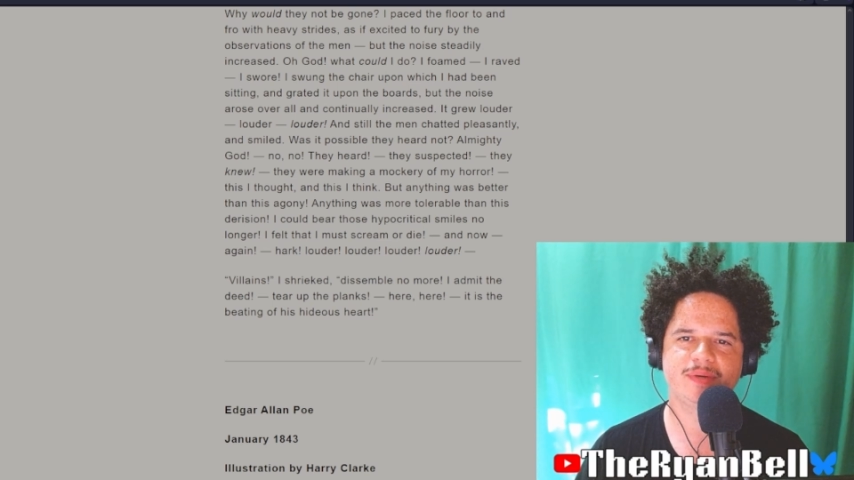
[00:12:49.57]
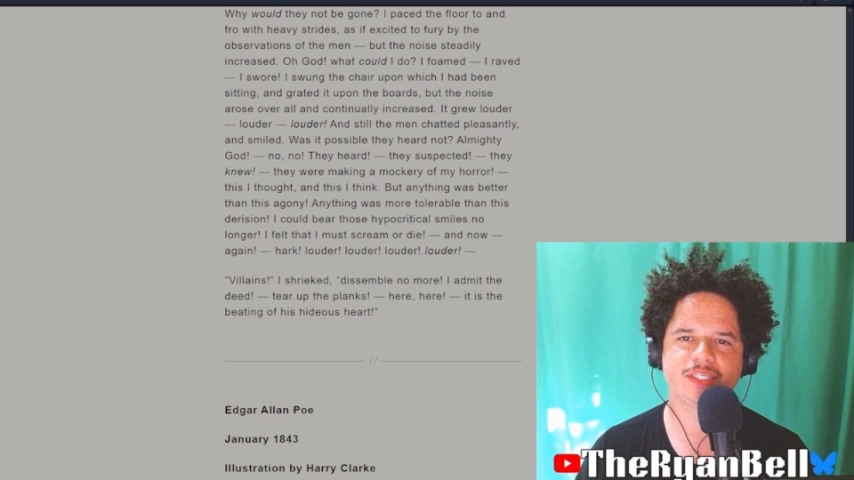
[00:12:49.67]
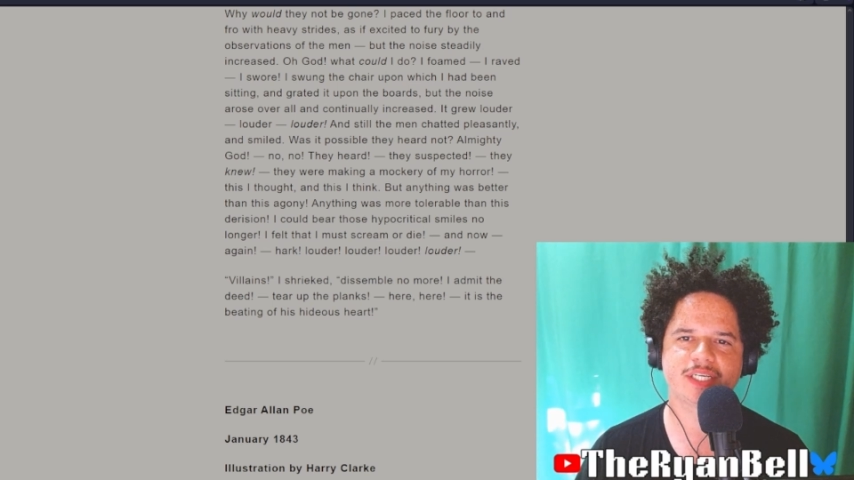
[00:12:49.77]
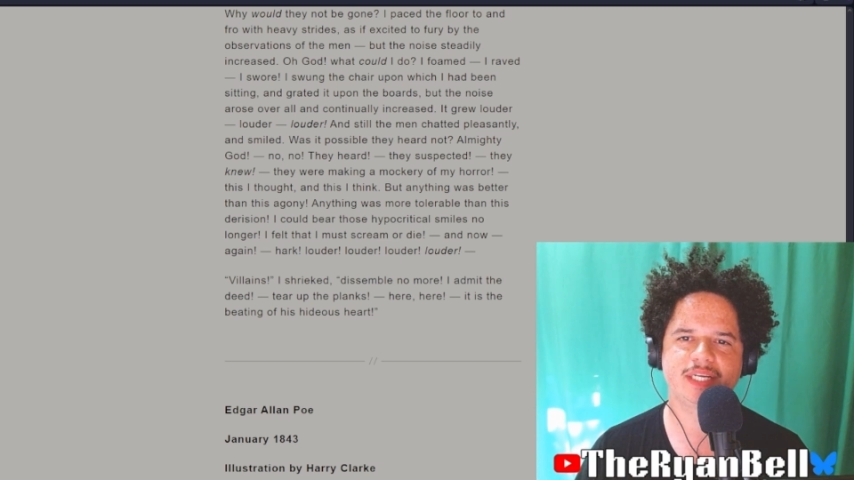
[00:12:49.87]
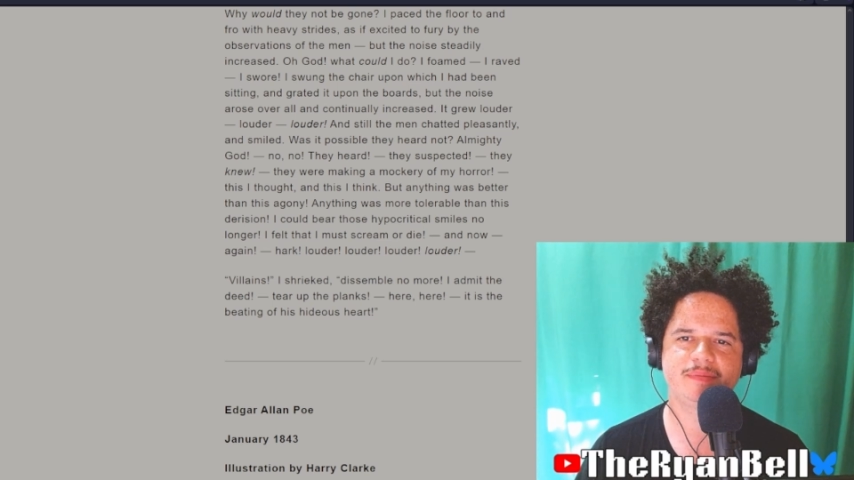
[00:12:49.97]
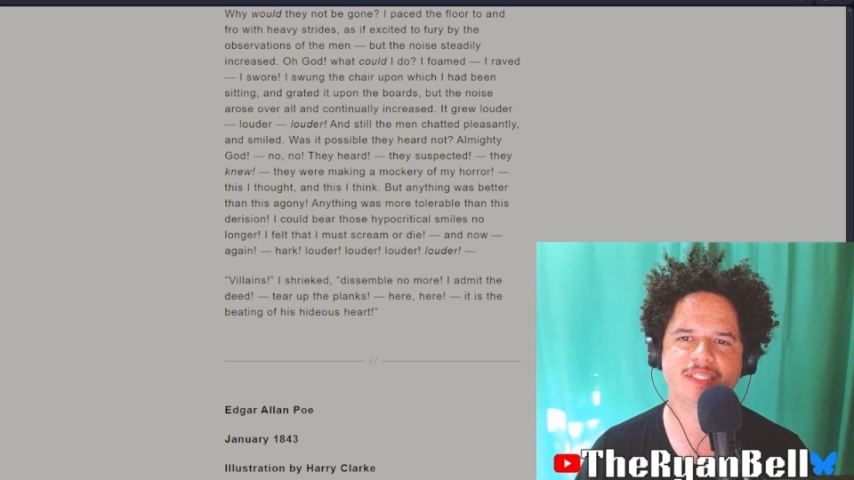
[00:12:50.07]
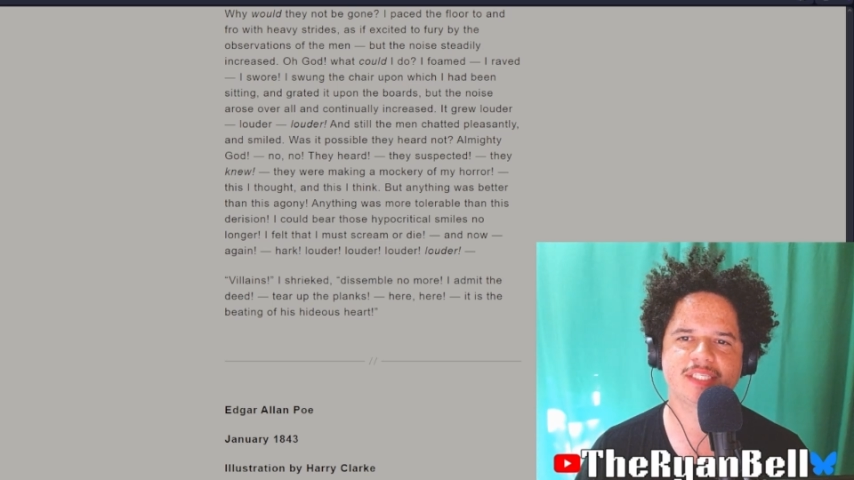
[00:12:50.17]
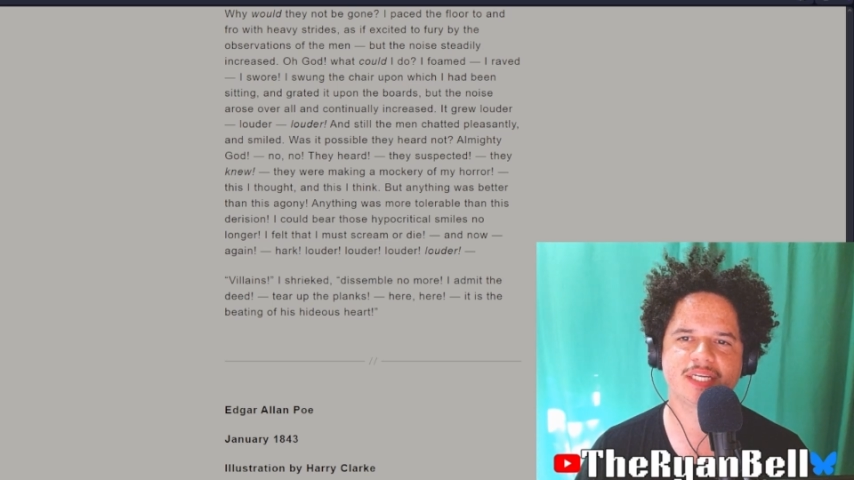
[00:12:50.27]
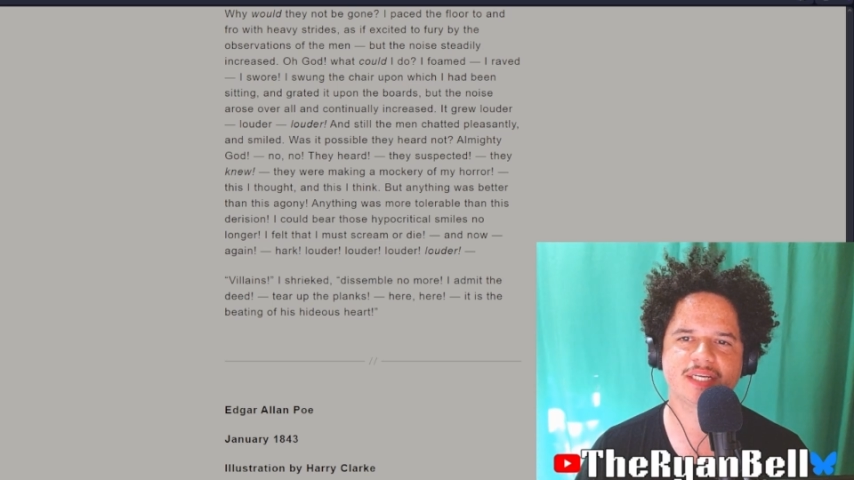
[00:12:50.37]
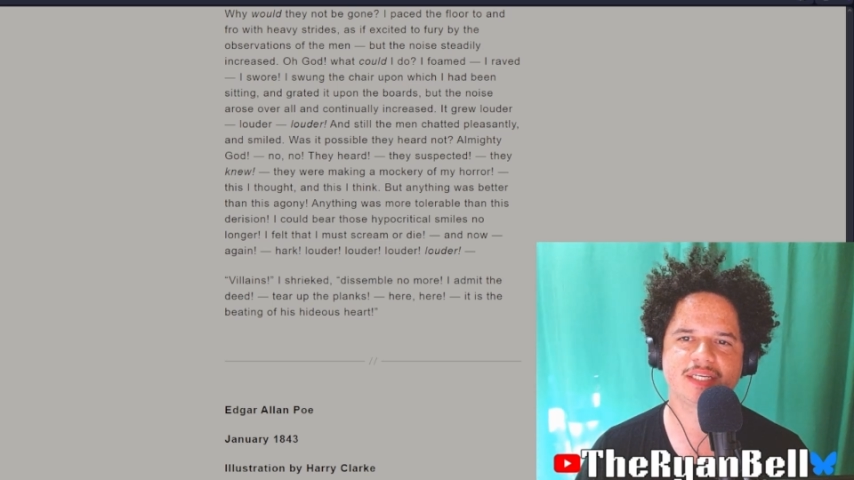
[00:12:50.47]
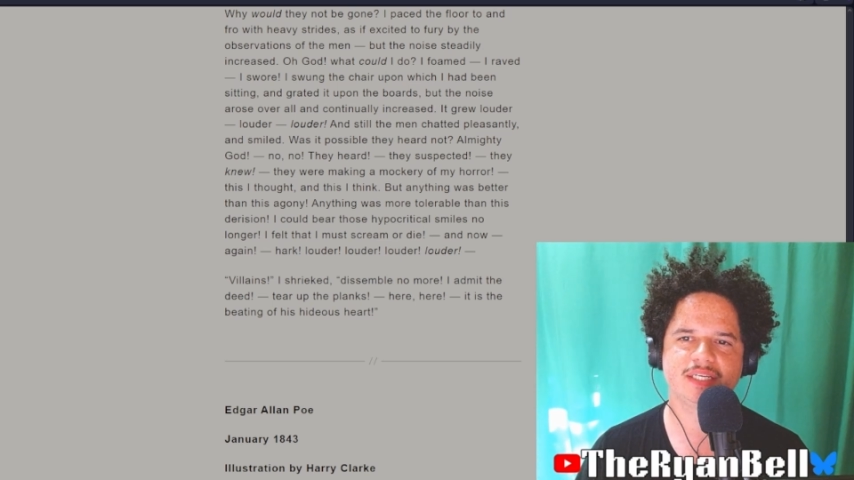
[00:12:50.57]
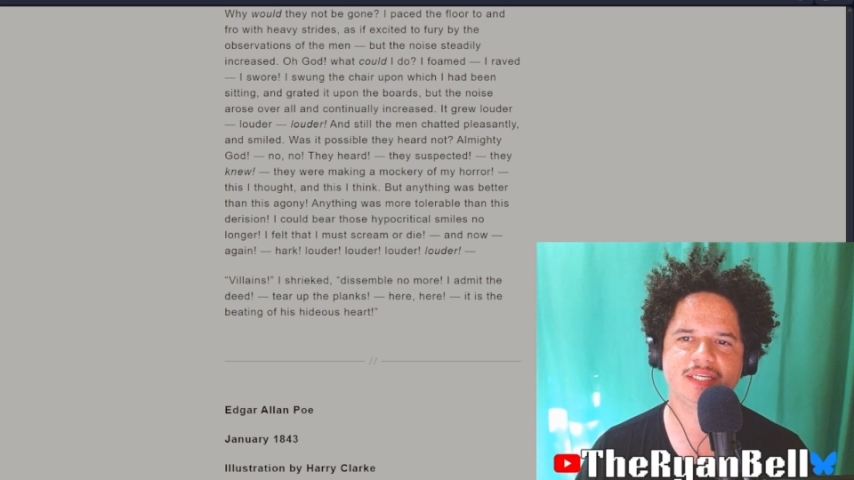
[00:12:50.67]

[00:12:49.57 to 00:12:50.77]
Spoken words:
which I had been sitting,